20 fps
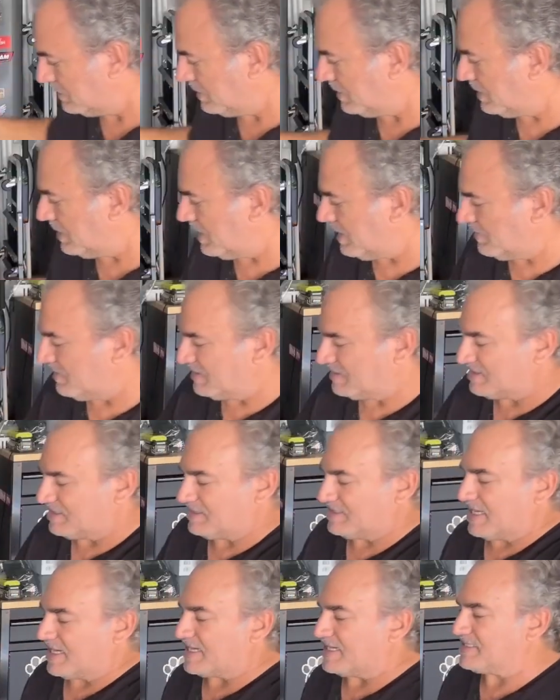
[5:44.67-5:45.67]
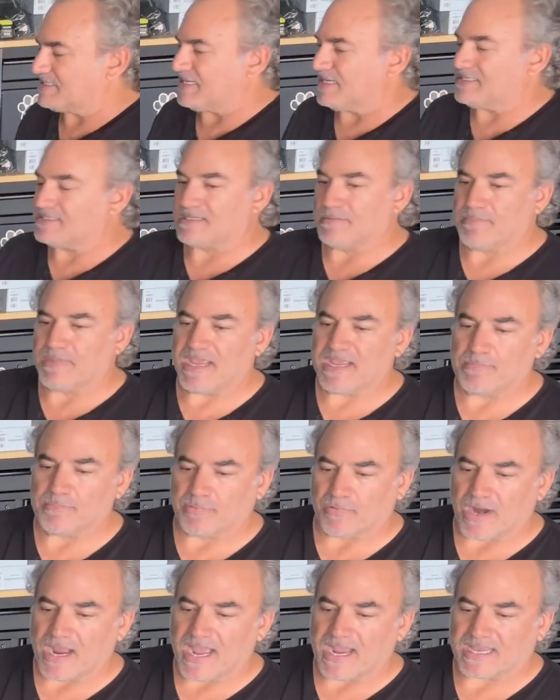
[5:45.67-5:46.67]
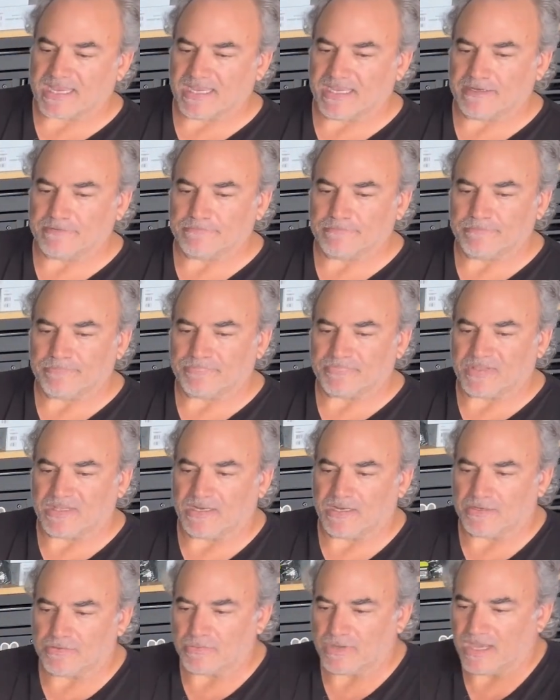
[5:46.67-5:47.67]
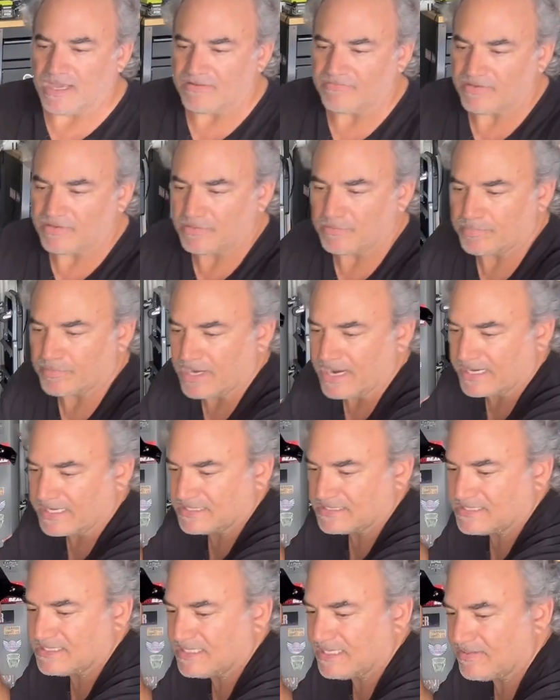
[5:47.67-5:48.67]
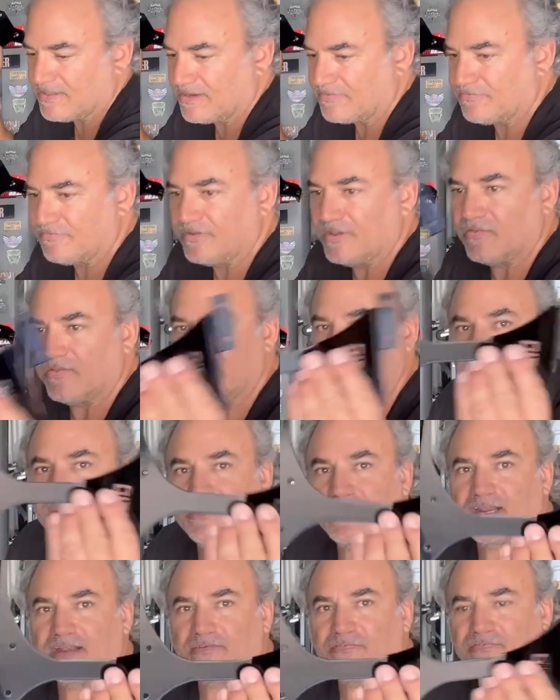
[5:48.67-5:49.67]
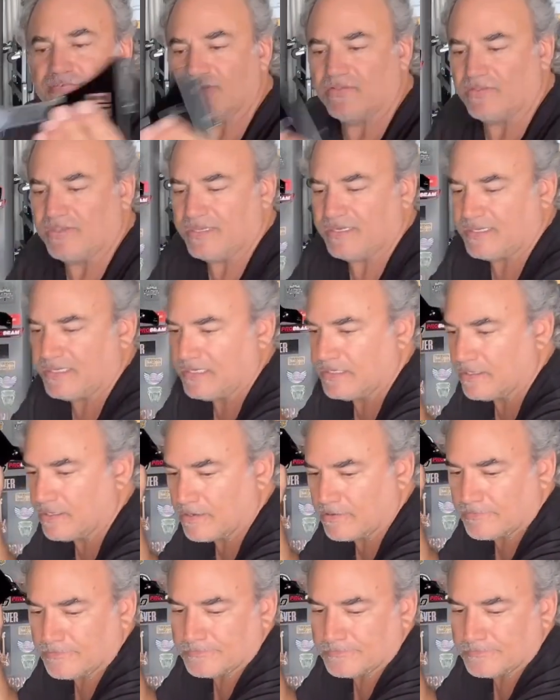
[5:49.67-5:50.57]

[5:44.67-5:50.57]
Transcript: And this is, like I said, is the main bracket. And then you have other brackets here that fill in. You got the fill in here.